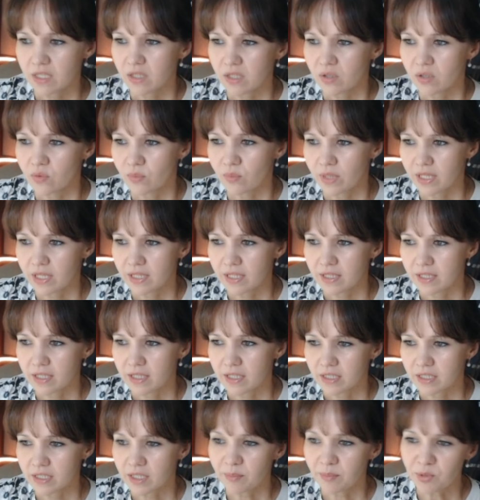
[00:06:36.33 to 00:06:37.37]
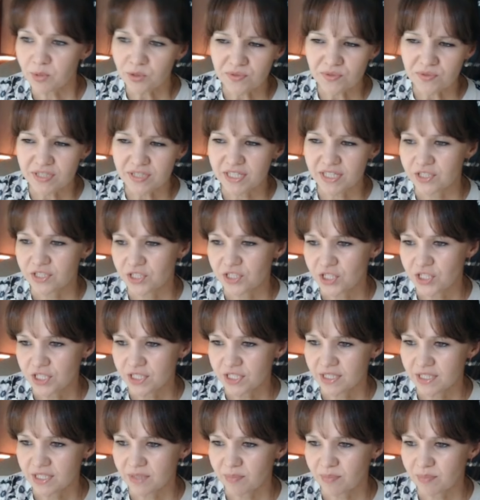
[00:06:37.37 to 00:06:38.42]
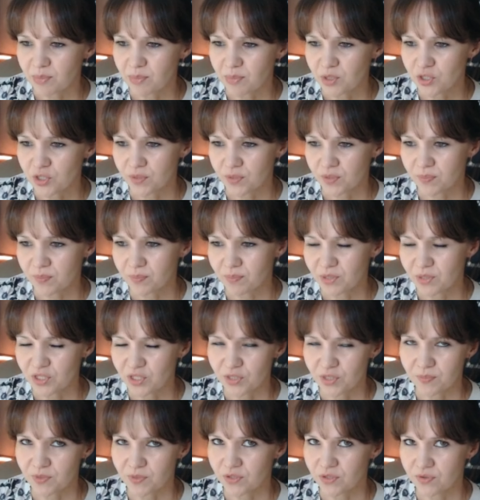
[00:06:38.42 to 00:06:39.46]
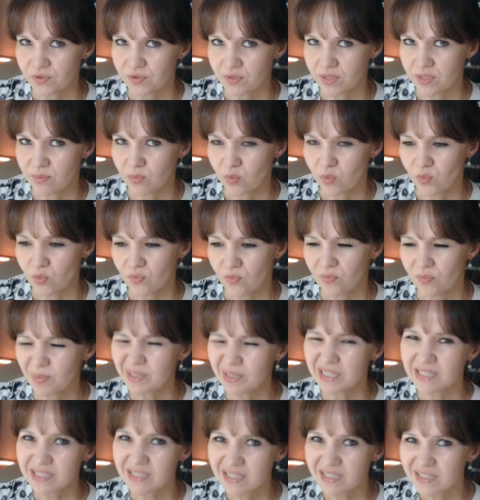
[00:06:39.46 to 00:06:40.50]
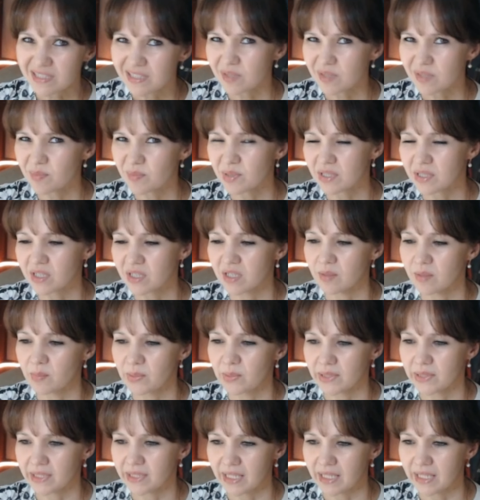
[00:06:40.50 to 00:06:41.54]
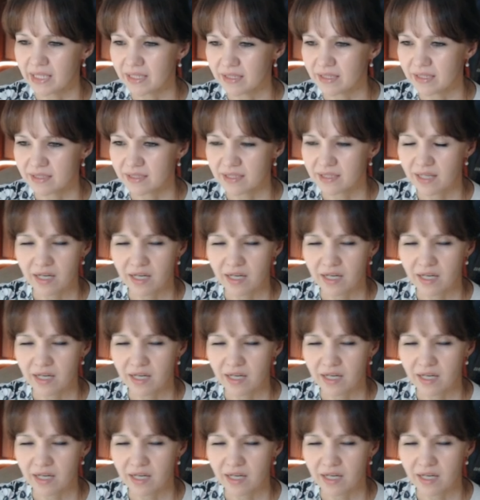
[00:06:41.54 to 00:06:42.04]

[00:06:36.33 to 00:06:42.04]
Well, computer says just in bishop c3 move, but it's a little bit complicated.